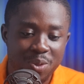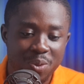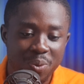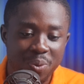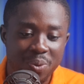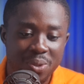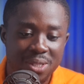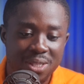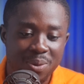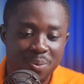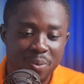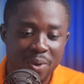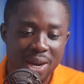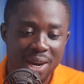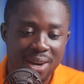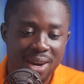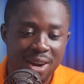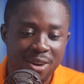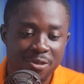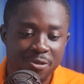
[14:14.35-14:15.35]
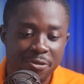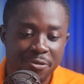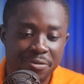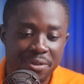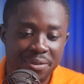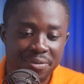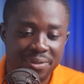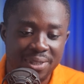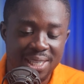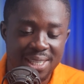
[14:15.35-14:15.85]
to somewhere around
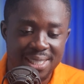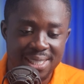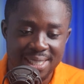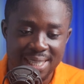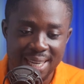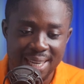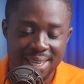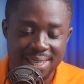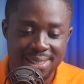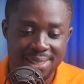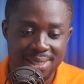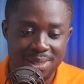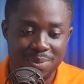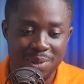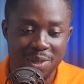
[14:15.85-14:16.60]
15 seconds